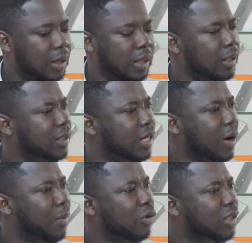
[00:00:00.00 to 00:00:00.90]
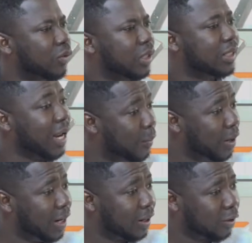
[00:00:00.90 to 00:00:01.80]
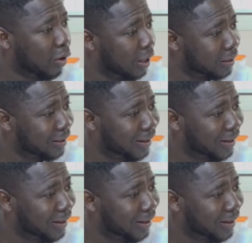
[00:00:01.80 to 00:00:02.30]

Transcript: in the Sika about OT region, $10 million.